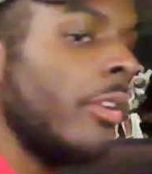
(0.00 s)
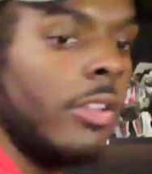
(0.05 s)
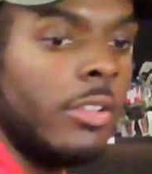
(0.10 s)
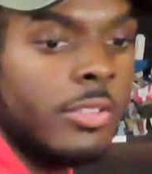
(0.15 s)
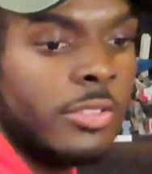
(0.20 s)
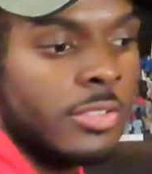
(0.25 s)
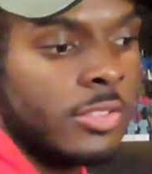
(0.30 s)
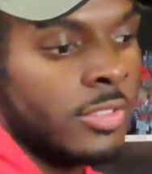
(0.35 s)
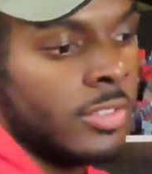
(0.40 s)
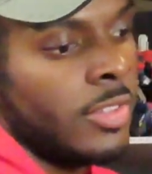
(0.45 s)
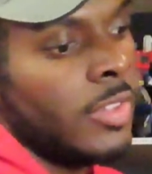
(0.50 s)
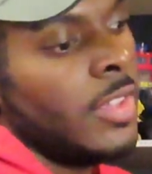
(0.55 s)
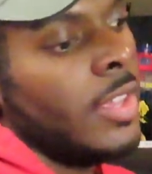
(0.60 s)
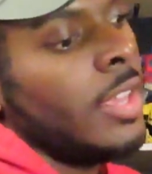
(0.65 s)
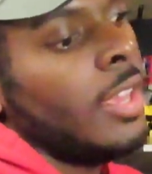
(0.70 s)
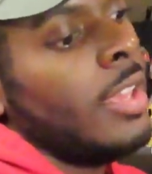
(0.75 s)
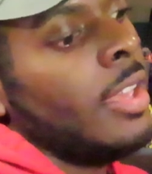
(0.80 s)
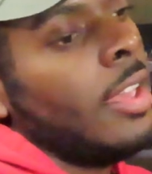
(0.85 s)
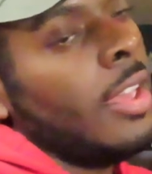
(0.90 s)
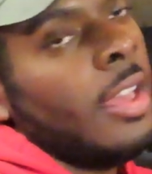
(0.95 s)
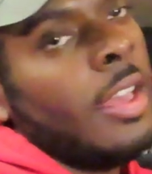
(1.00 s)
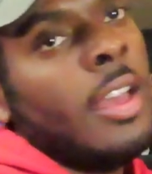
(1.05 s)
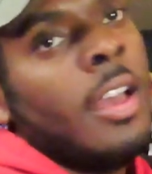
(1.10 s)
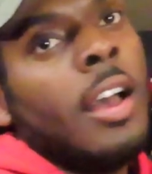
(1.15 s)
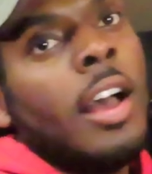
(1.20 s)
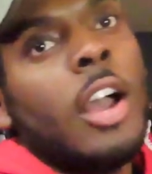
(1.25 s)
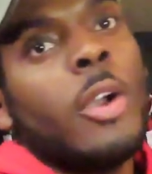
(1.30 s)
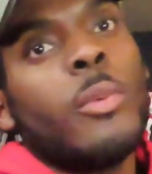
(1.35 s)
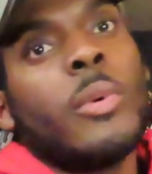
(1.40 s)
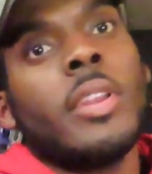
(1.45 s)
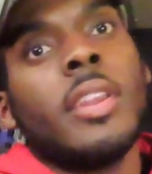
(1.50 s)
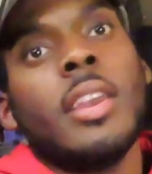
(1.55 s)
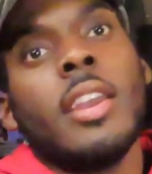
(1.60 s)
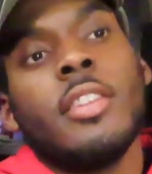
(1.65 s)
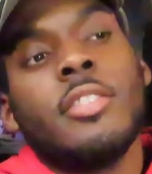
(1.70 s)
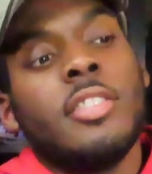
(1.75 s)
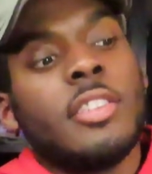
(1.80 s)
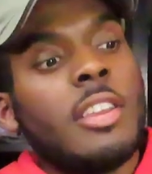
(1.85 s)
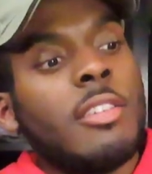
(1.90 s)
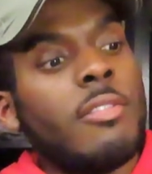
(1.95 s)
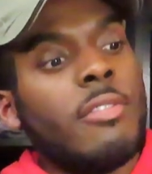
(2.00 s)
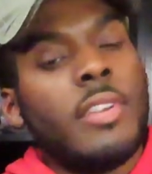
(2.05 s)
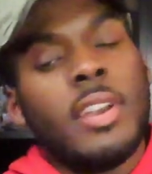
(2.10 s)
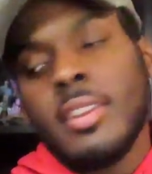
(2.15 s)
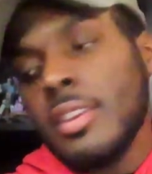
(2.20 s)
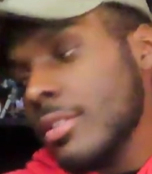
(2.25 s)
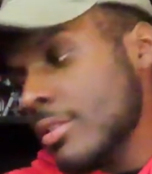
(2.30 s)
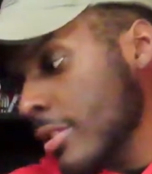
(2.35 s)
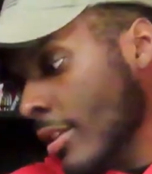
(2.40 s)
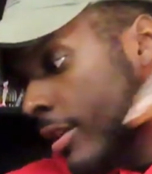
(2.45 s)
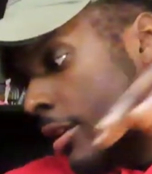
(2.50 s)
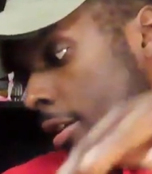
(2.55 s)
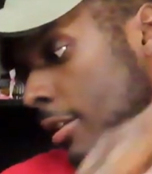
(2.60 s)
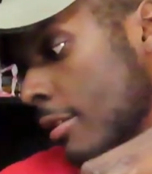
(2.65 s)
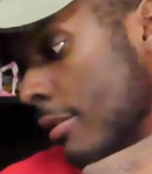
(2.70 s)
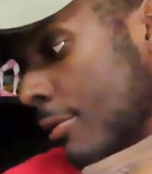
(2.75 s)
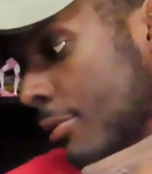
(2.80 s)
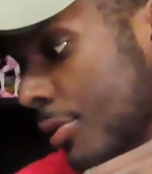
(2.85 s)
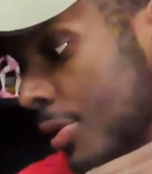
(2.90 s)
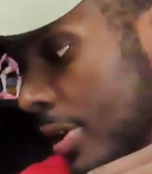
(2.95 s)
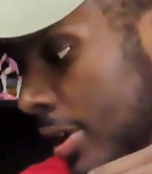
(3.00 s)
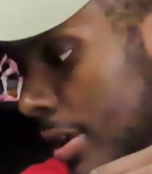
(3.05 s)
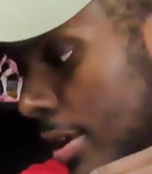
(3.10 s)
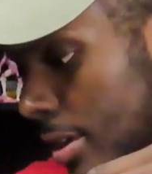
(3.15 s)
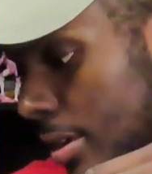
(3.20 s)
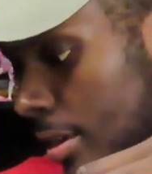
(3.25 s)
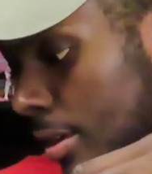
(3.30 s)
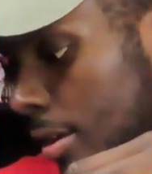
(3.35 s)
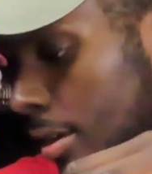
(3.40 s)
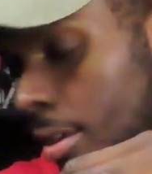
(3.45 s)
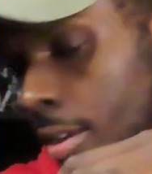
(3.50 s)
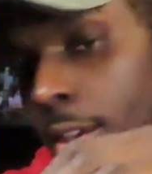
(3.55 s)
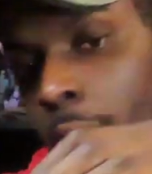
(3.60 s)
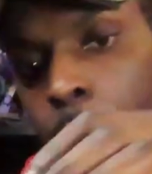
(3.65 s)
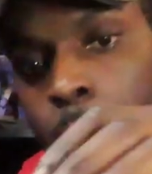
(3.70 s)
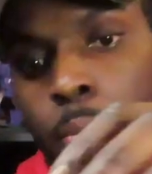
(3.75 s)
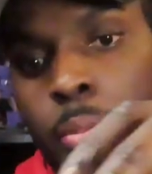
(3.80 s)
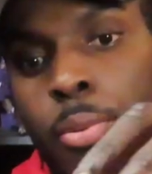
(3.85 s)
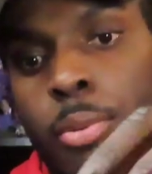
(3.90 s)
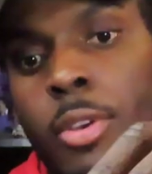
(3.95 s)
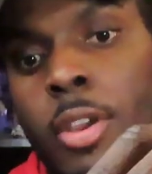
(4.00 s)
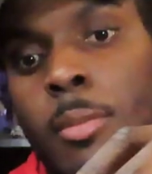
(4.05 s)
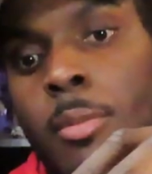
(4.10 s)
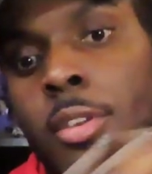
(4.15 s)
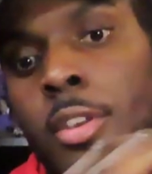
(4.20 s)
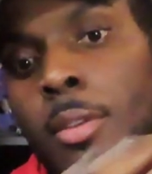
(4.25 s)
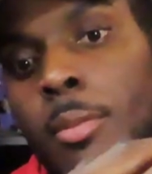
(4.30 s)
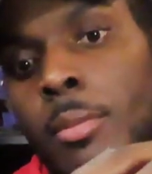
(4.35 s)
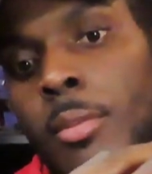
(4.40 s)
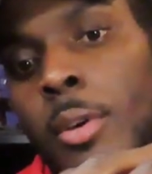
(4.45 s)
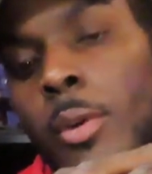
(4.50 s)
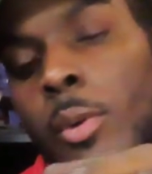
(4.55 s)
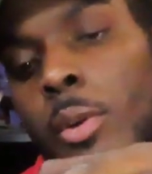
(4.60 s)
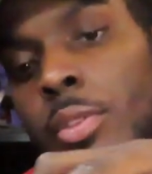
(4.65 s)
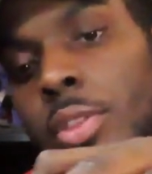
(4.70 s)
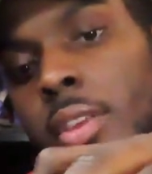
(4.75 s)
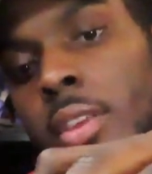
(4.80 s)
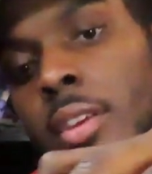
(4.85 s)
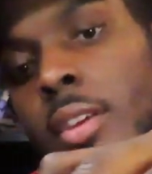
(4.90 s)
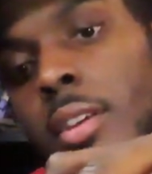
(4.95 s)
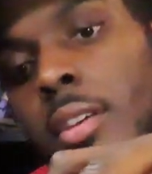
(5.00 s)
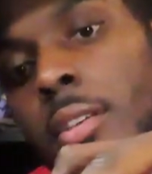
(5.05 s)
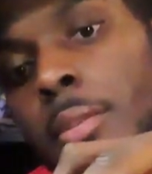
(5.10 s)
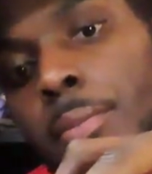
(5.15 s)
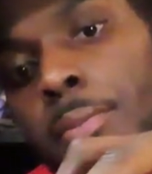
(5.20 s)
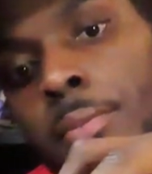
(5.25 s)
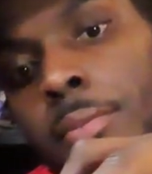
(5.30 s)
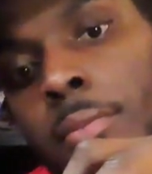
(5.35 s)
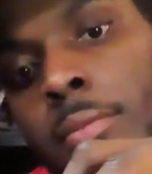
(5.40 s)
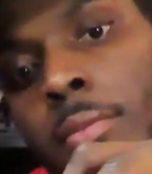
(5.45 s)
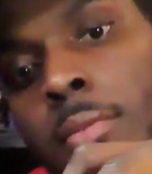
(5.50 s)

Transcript: Pulse. I went ahead and took advantage of the premium or the um,